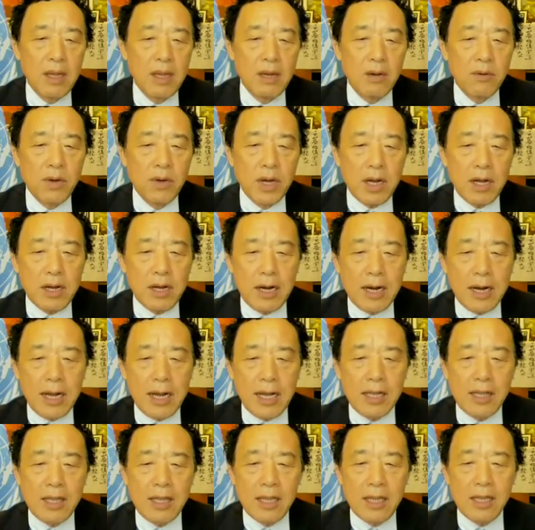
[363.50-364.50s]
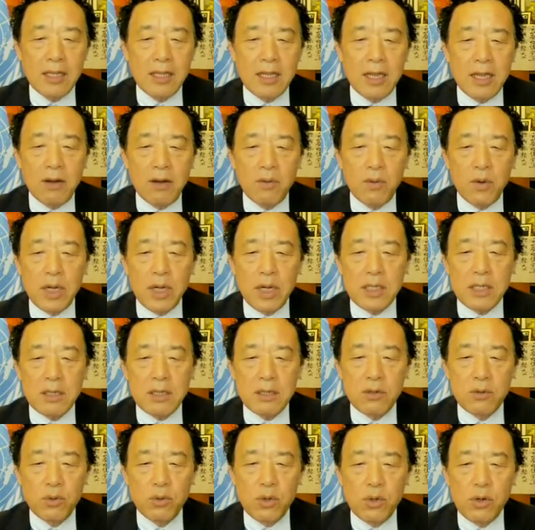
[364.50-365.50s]
Recognize that
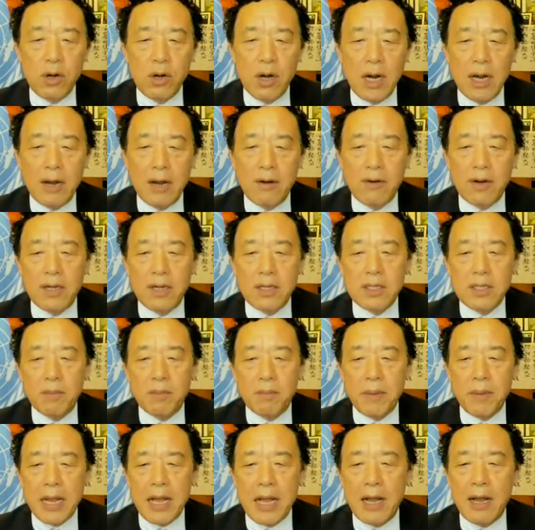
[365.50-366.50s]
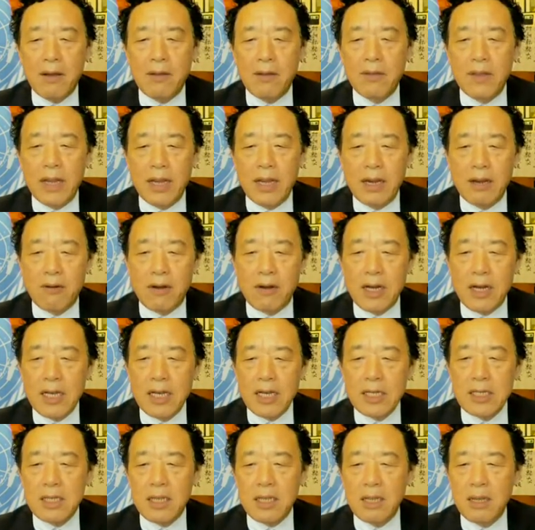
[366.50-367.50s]
rural areas bear the
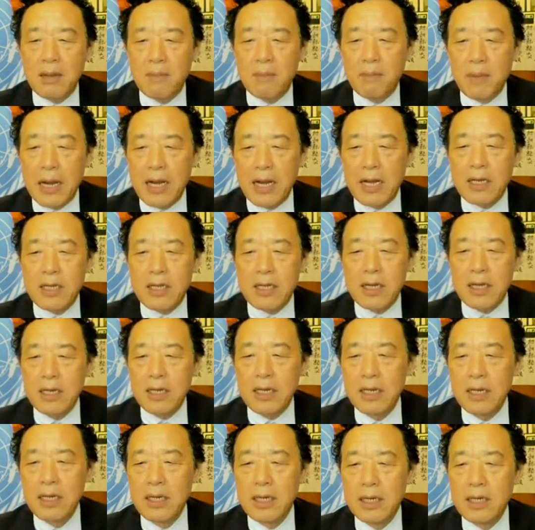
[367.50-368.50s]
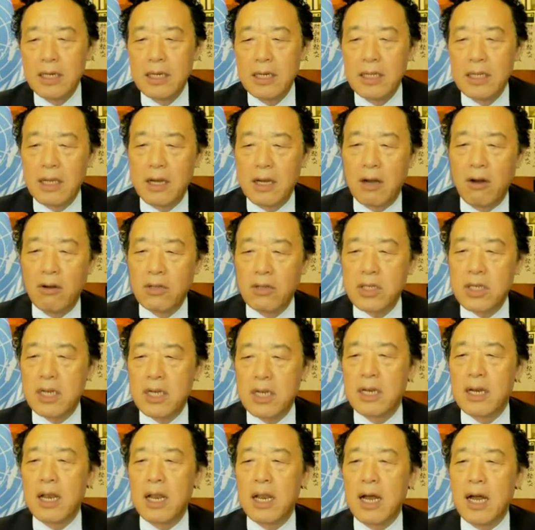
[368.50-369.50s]
greatest burden in the
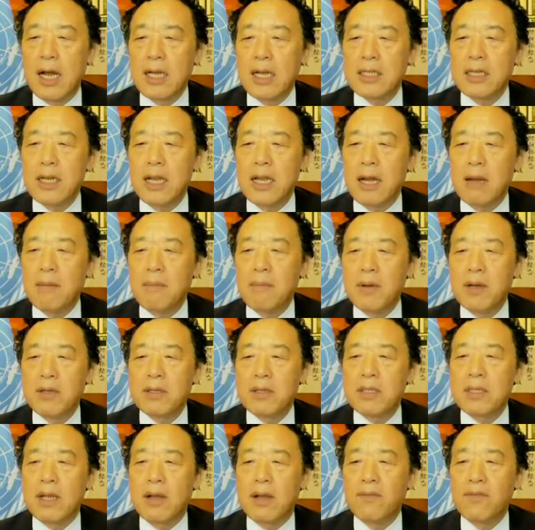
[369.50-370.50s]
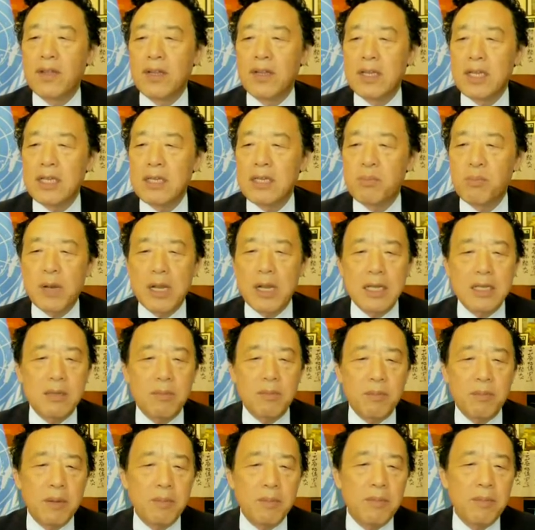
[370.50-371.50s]
hosting larger numbers of the displaced
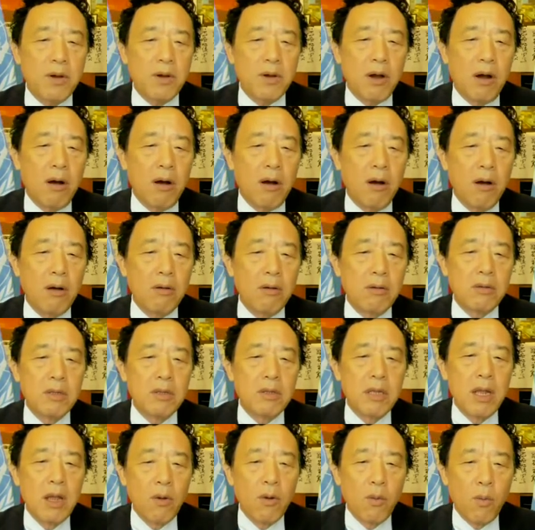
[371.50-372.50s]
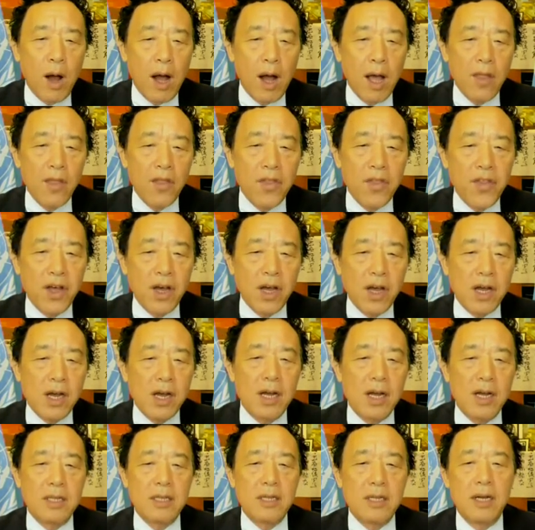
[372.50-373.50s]
people. On
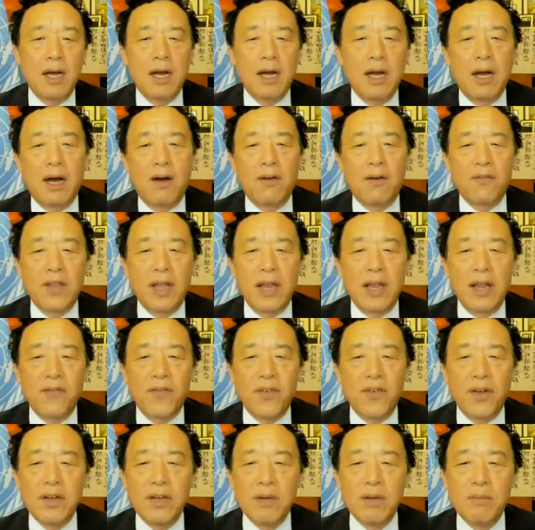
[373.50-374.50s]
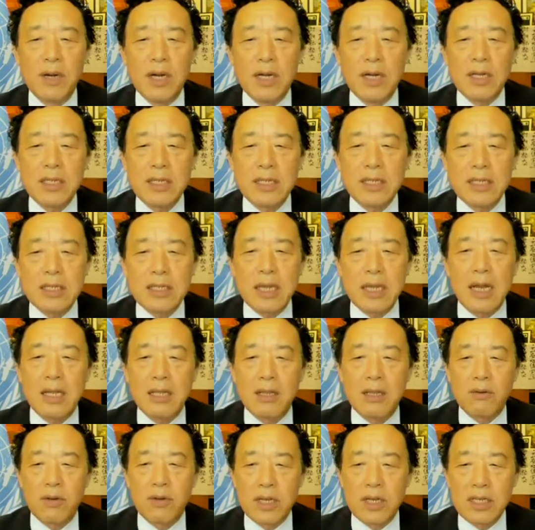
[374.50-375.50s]
1/3 of the FAO emergency and
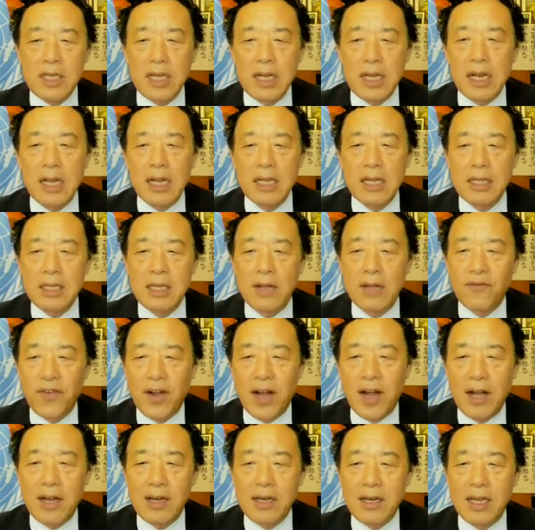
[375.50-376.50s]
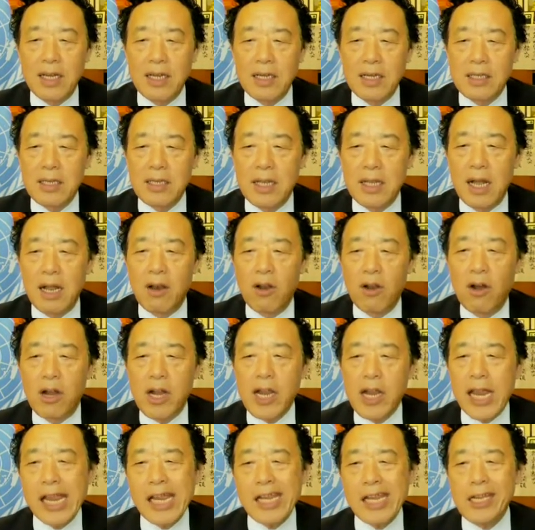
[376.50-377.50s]
the resilient funding is
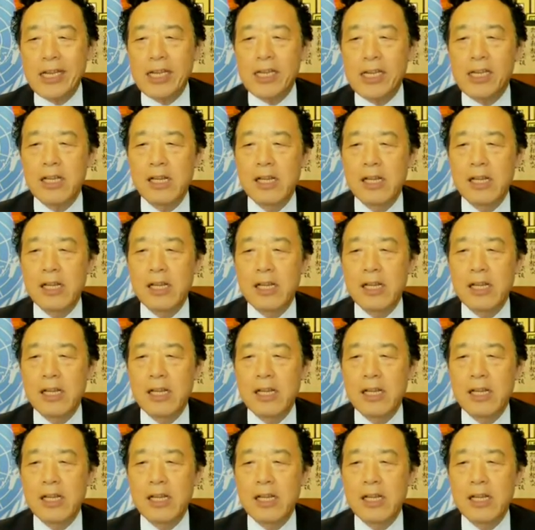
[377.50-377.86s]
allocated